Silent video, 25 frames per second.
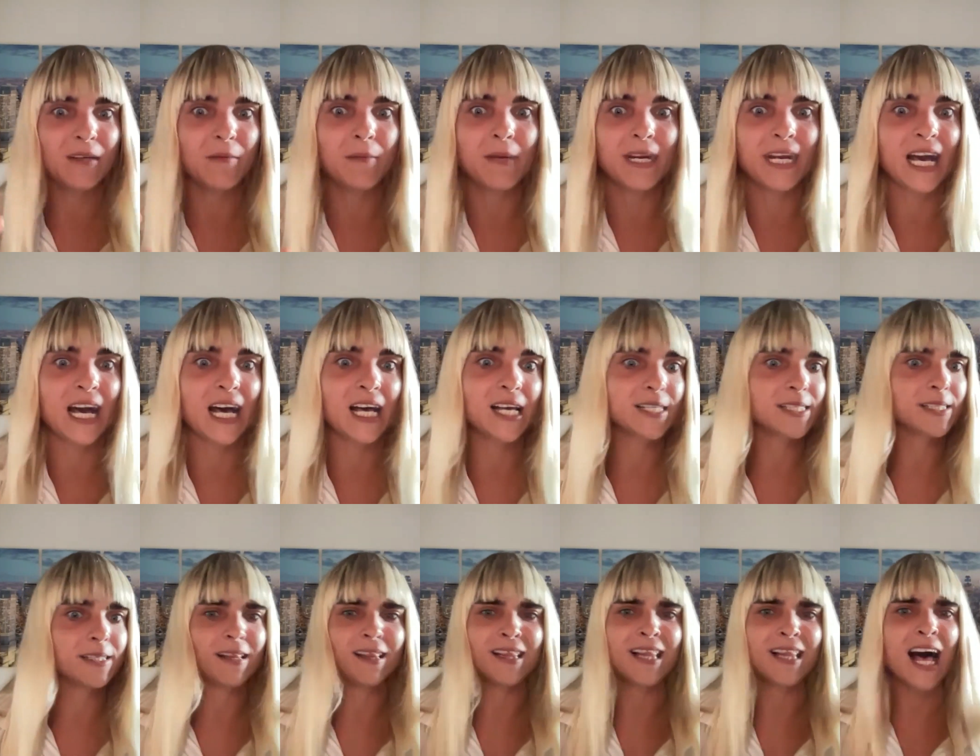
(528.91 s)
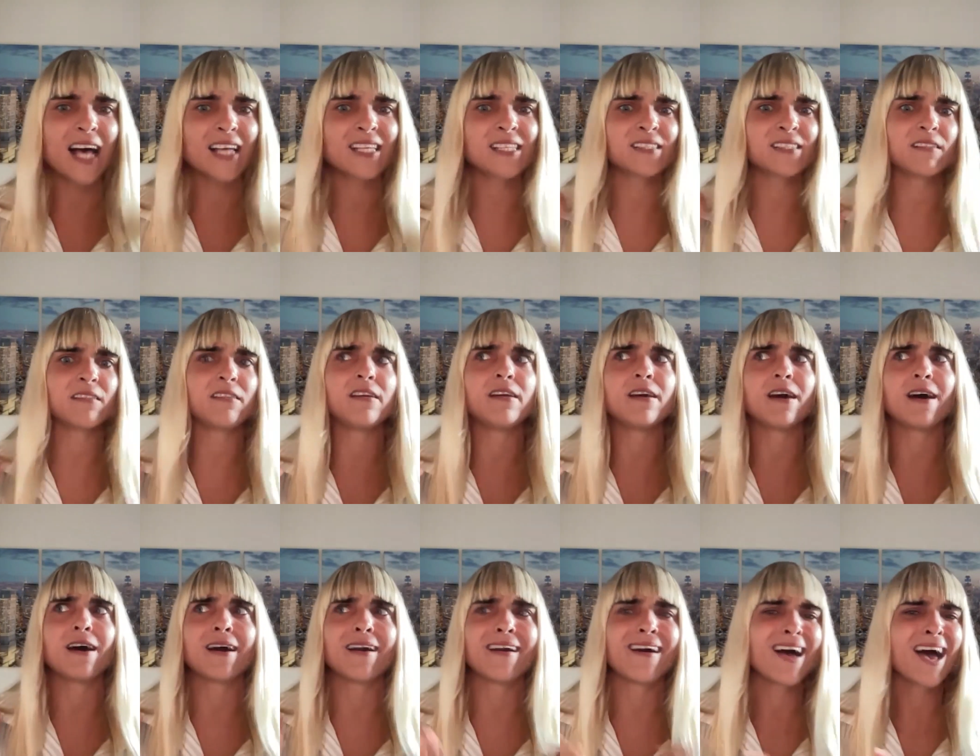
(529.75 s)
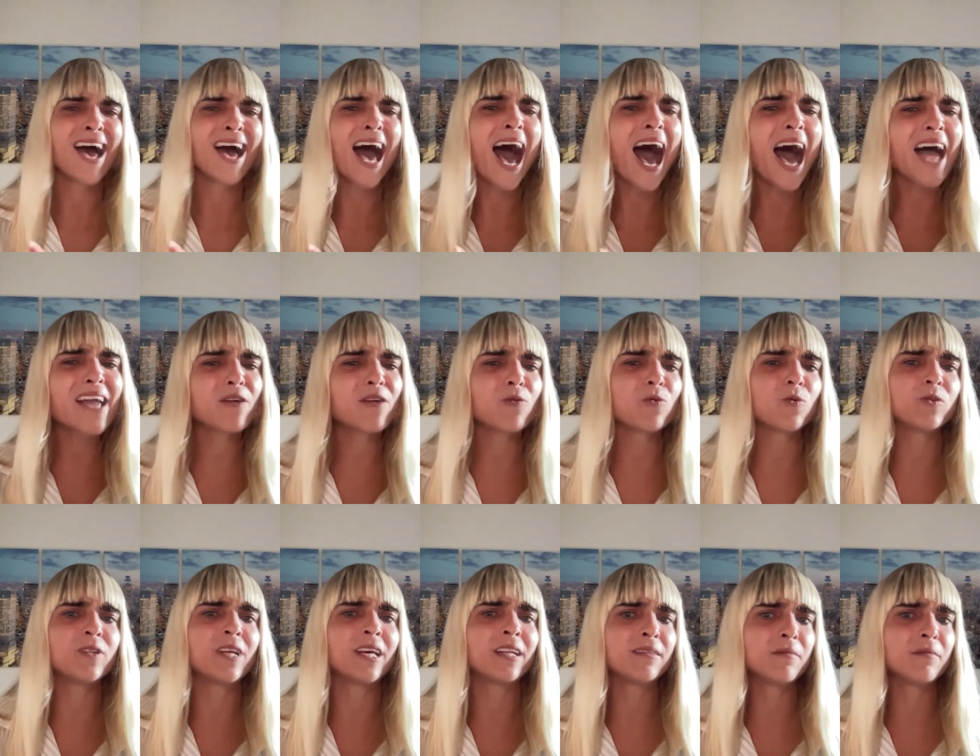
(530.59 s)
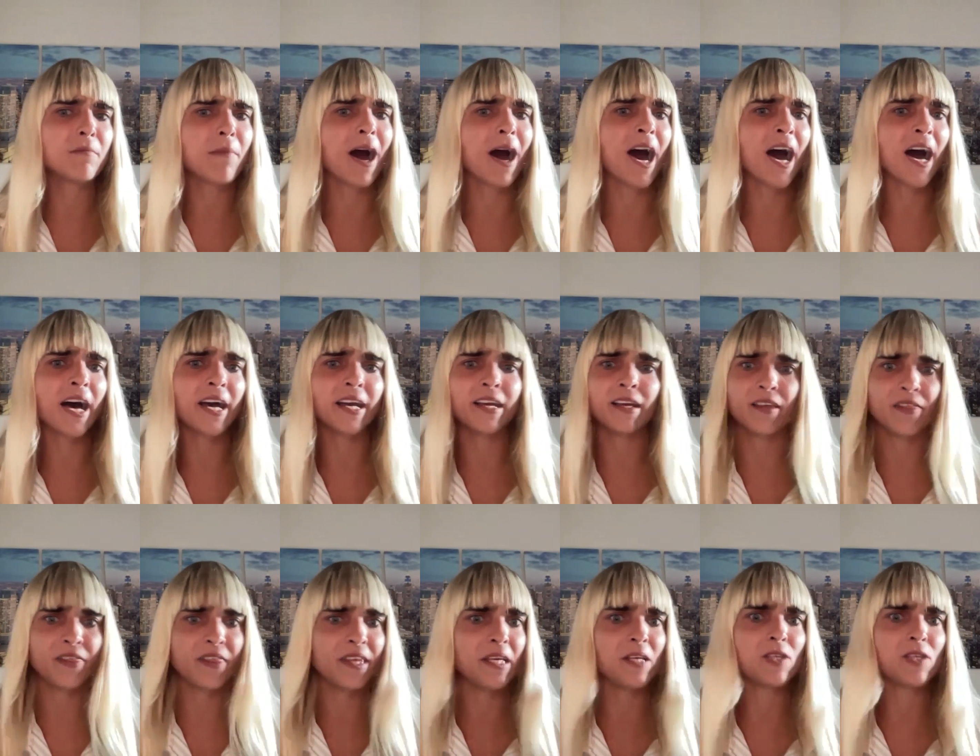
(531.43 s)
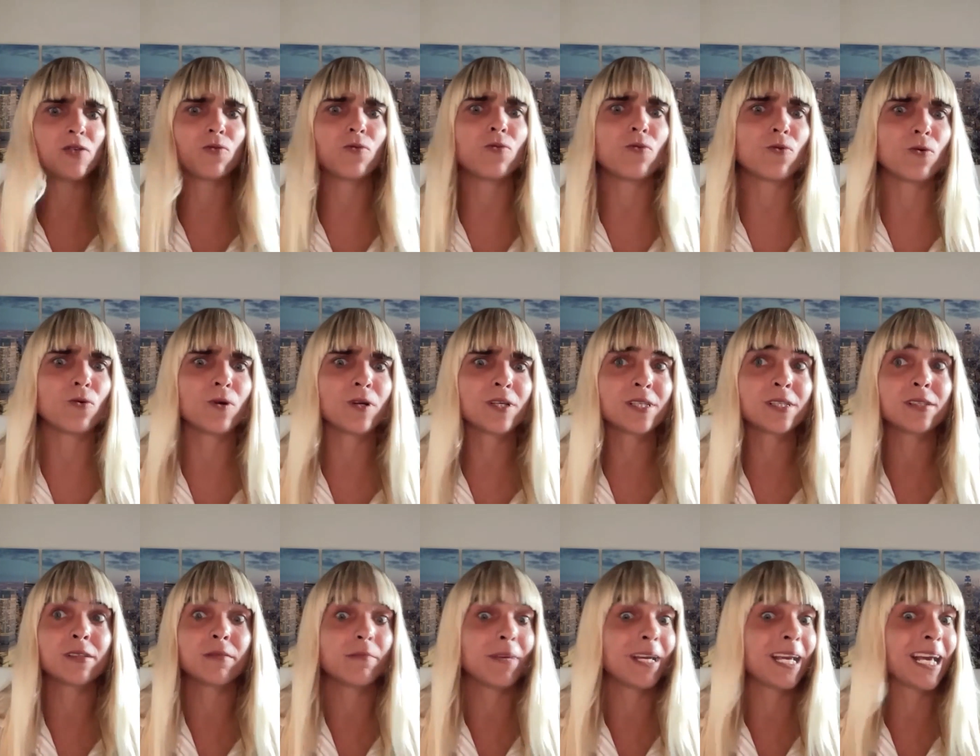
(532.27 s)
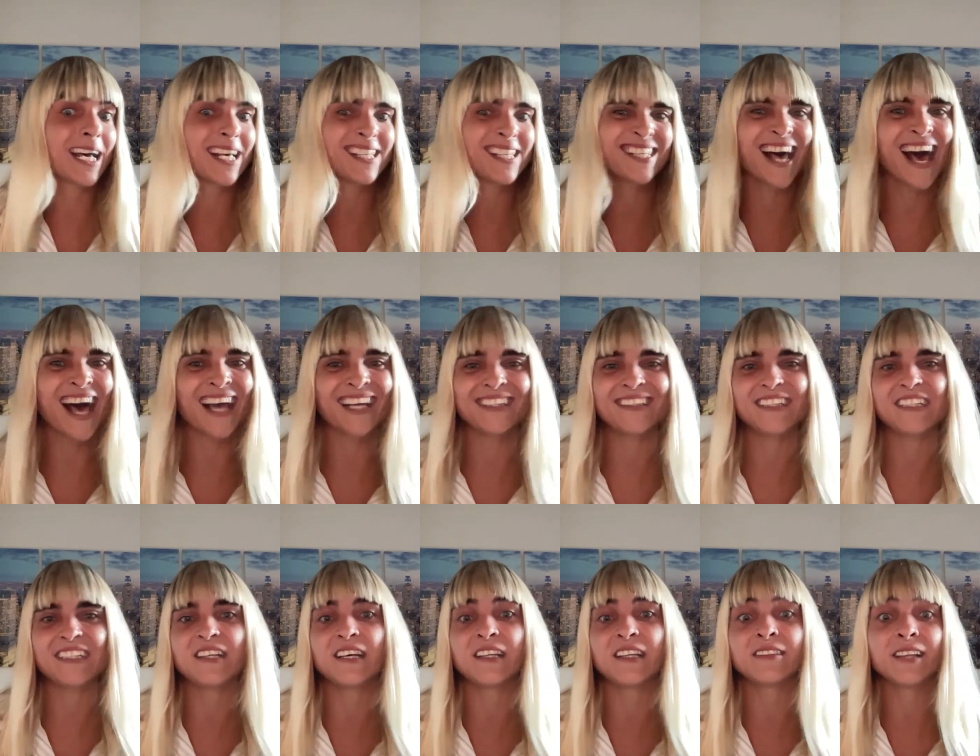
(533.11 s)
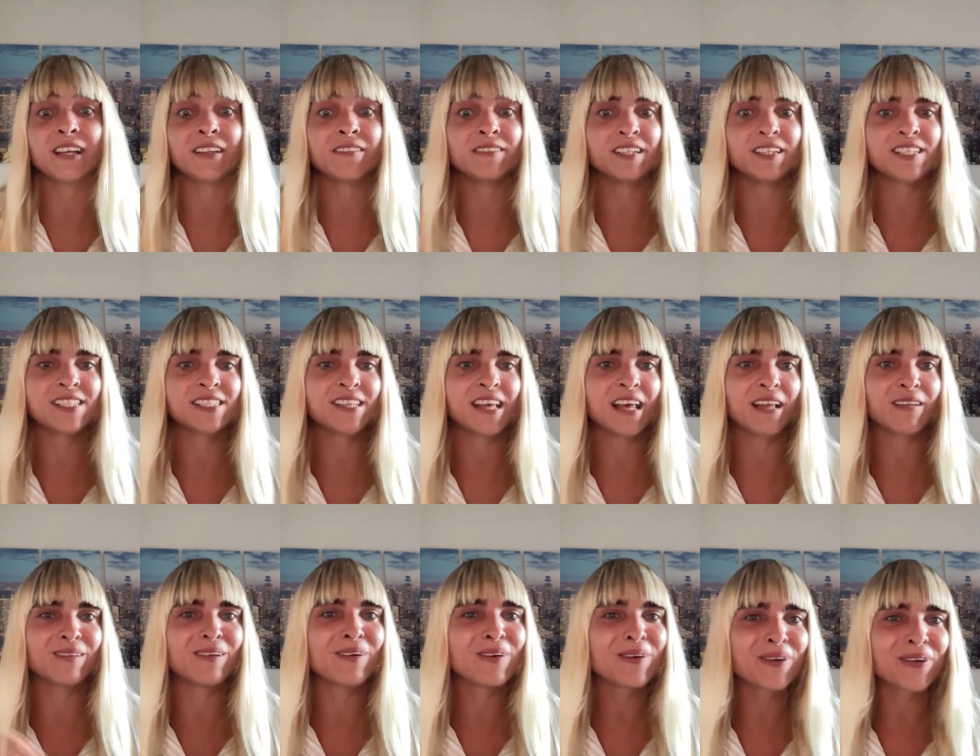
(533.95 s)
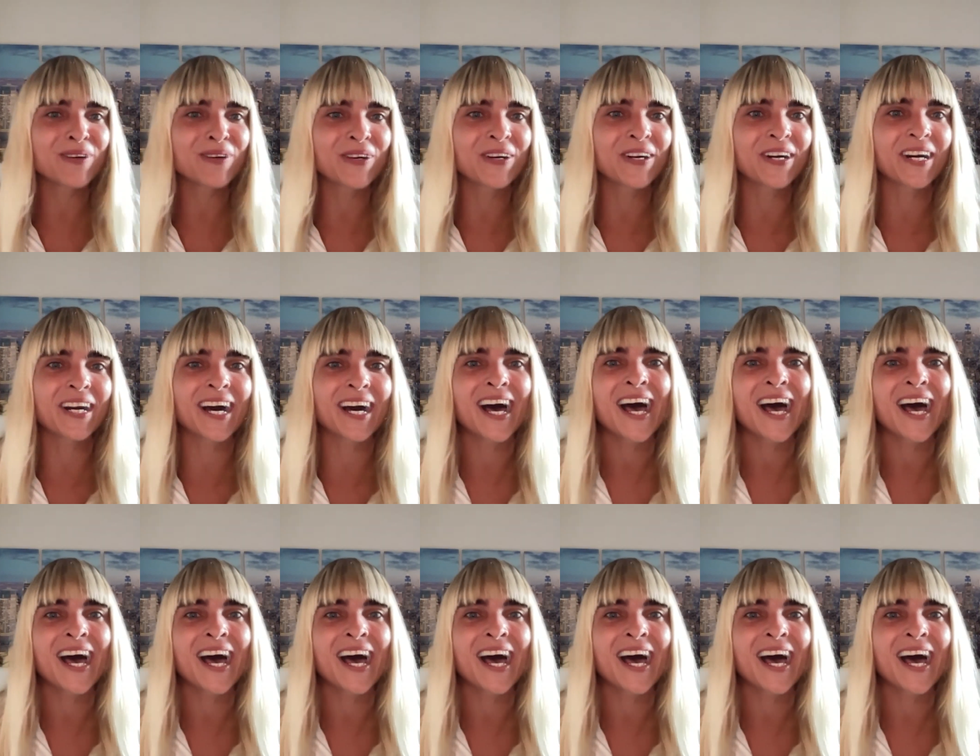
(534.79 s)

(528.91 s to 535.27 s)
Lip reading: because last year I couldn't buy this course because I didn't understand her.